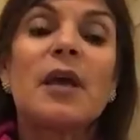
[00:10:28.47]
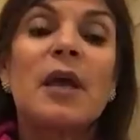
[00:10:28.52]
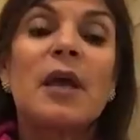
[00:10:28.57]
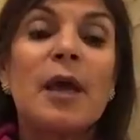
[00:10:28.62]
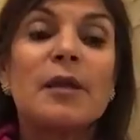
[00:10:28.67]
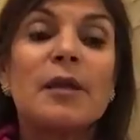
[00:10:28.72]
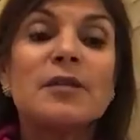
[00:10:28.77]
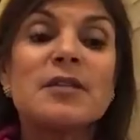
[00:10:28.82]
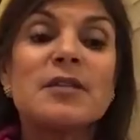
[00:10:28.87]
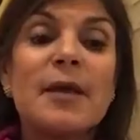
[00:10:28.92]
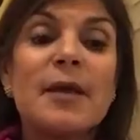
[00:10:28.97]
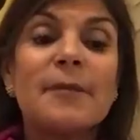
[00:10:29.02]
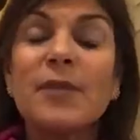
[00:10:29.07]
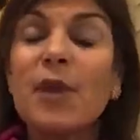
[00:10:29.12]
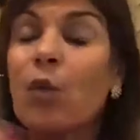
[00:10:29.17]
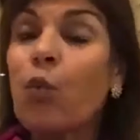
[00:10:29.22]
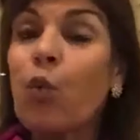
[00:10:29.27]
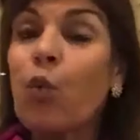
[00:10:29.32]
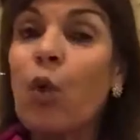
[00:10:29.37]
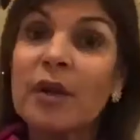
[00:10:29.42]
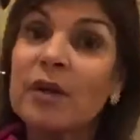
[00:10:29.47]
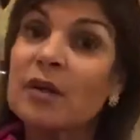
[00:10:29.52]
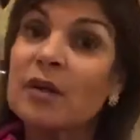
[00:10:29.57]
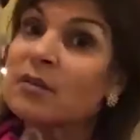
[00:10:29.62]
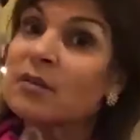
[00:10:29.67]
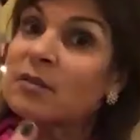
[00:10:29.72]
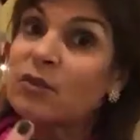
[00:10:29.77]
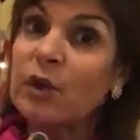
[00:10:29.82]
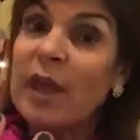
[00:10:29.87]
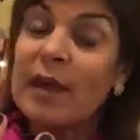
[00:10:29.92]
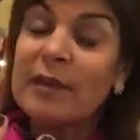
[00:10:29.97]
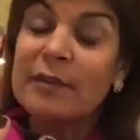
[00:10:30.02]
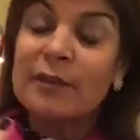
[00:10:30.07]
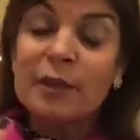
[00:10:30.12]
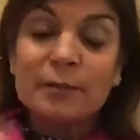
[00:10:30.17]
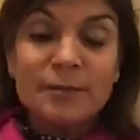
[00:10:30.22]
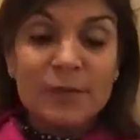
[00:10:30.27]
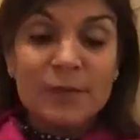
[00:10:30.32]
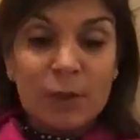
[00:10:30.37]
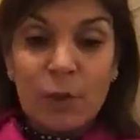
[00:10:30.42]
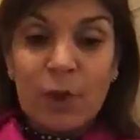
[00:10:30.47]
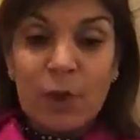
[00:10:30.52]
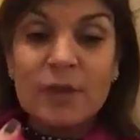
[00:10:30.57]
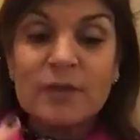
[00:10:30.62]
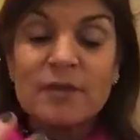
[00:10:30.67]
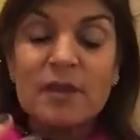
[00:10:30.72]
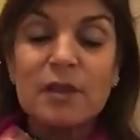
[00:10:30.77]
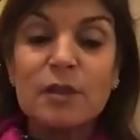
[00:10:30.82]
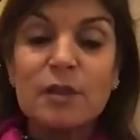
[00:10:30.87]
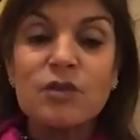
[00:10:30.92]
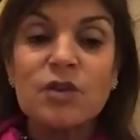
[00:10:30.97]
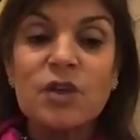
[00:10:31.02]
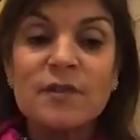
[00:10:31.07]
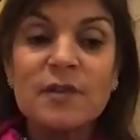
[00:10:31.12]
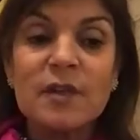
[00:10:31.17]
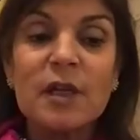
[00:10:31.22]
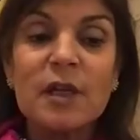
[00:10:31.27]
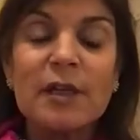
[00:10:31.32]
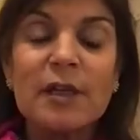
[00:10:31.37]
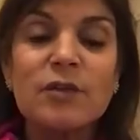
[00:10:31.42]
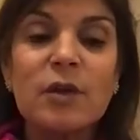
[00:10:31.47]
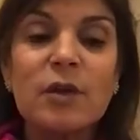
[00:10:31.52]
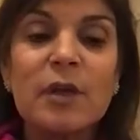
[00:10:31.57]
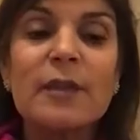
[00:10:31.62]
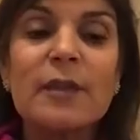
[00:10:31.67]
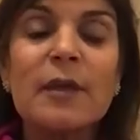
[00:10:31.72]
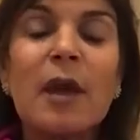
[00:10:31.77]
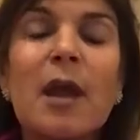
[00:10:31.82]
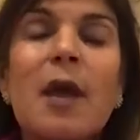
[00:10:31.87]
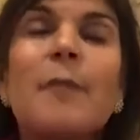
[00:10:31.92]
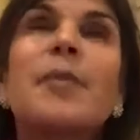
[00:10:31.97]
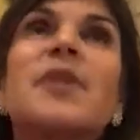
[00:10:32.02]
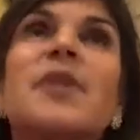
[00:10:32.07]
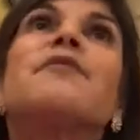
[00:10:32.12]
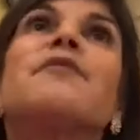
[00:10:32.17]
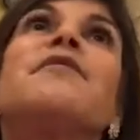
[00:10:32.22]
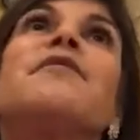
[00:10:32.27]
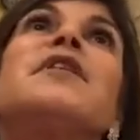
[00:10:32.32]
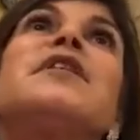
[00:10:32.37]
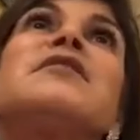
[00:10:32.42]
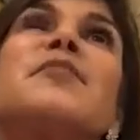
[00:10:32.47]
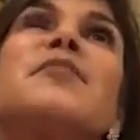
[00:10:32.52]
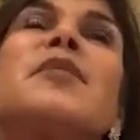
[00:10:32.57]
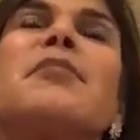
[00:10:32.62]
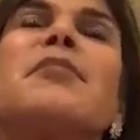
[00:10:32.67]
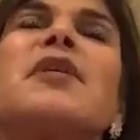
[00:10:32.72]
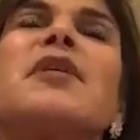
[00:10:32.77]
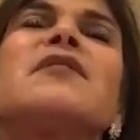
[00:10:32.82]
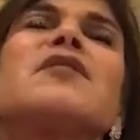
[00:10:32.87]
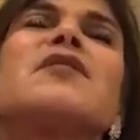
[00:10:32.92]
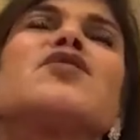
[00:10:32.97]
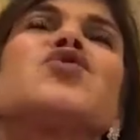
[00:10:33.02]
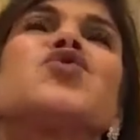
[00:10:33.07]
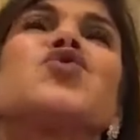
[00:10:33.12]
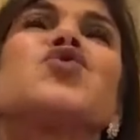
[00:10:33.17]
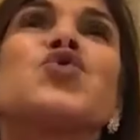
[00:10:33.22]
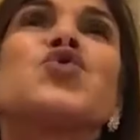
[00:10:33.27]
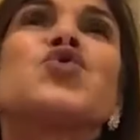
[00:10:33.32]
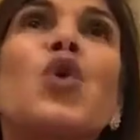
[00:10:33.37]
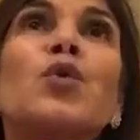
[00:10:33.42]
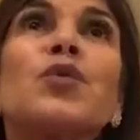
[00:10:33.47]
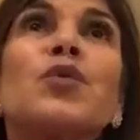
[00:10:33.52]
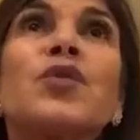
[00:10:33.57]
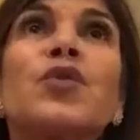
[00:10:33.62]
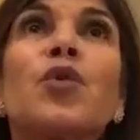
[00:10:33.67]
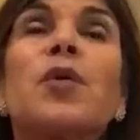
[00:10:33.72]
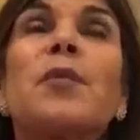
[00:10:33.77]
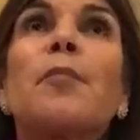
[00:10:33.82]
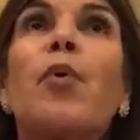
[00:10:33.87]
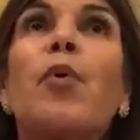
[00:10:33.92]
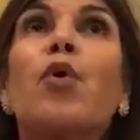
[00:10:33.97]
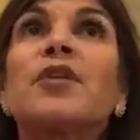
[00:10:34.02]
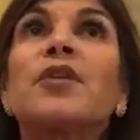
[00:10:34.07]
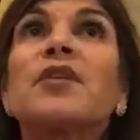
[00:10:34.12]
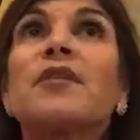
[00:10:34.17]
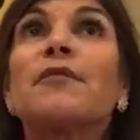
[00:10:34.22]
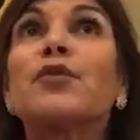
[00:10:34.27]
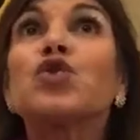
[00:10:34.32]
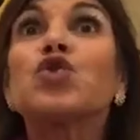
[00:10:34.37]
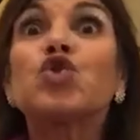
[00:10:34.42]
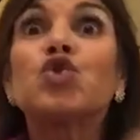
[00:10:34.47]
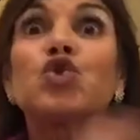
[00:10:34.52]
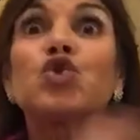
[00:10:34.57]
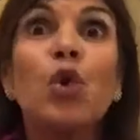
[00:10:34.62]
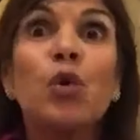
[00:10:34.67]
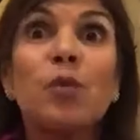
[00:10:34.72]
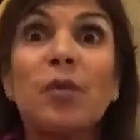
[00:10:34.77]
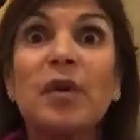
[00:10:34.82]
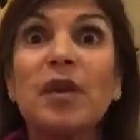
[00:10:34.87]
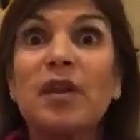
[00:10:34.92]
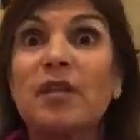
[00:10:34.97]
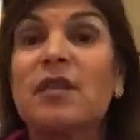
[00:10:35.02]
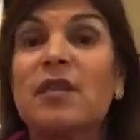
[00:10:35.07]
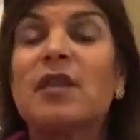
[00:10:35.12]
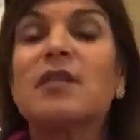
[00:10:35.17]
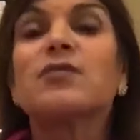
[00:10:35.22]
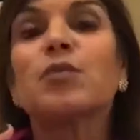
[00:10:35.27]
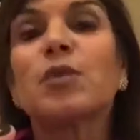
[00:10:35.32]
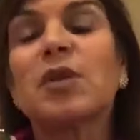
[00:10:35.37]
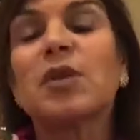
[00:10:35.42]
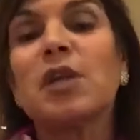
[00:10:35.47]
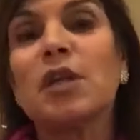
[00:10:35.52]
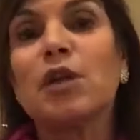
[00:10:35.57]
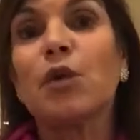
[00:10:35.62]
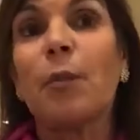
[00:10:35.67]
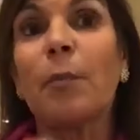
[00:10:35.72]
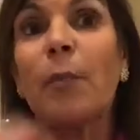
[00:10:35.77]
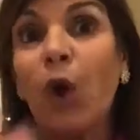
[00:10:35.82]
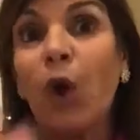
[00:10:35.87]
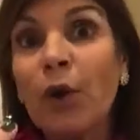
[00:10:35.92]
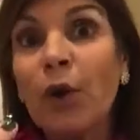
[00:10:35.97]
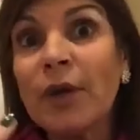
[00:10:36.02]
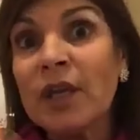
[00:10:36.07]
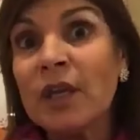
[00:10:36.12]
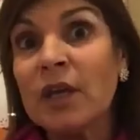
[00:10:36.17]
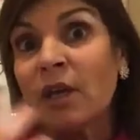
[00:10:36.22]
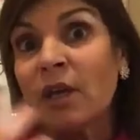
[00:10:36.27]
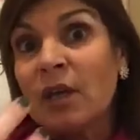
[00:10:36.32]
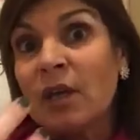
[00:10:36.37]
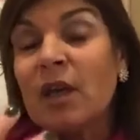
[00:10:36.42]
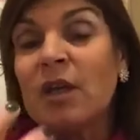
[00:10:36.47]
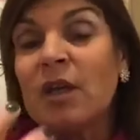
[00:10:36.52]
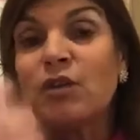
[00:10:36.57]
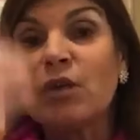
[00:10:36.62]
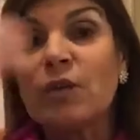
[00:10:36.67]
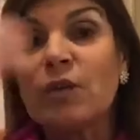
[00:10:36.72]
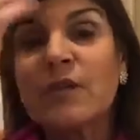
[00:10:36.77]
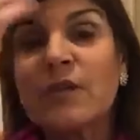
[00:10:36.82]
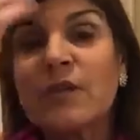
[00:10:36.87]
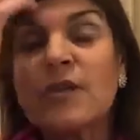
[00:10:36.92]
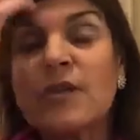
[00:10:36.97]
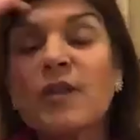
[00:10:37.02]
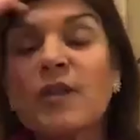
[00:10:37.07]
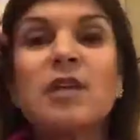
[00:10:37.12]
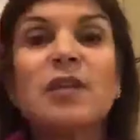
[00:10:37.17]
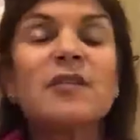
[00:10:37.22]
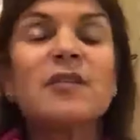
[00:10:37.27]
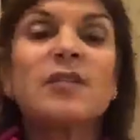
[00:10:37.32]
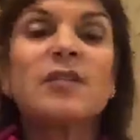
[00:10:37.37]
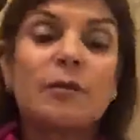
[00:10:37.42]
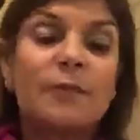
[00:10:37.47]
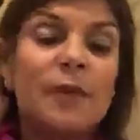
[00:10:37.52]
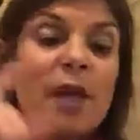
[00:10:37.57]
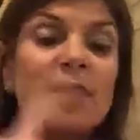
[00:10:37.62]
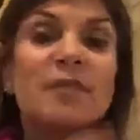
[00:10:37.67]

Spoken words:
And they work together. They work synergistically together. But the vitamin Bs are so, so important for so many things within your body and your skin itself.